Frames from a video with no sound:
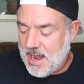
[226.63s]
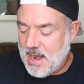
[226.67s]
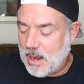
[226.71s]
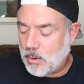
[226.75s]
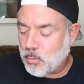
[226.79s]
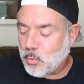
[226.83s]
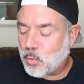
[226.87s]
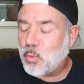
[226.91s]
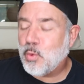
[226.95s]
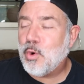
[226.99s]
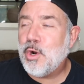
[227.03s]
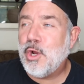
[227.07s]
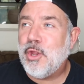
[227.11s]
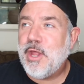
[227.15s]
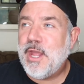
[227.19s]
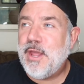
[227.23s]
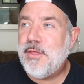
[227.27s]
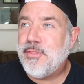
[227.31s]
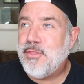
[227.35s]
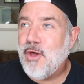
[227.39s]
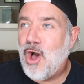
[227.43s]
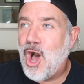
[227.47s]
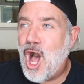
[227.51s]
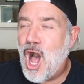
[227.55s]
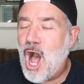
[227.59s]
and I really
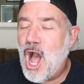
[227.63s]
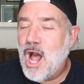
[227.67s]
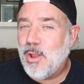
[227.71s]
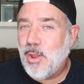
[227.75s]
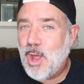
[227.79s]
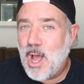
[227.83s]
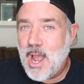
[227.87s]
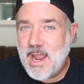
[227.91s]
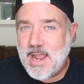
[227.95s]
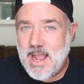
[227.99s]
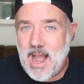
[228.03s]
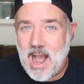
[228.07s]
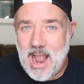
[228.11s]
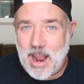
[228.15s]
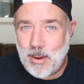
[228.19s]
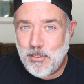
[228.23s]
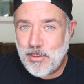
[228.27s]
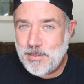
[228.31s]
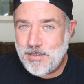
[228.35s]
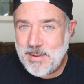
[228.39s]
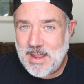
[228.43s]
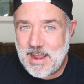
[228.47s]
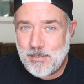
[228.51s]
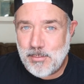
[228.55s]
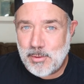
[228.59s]
thought like I
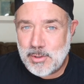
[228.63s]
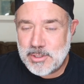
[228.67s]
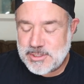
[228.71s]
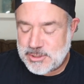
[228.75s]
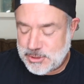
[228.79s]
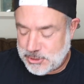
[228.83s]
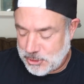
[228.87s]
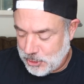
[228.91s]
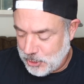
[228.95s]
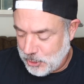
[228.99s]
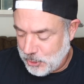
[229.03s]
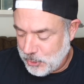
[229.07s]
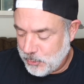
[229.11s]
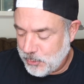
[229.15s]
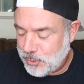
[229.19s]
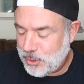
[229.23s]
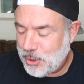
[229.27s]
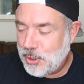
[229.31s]
would be able to,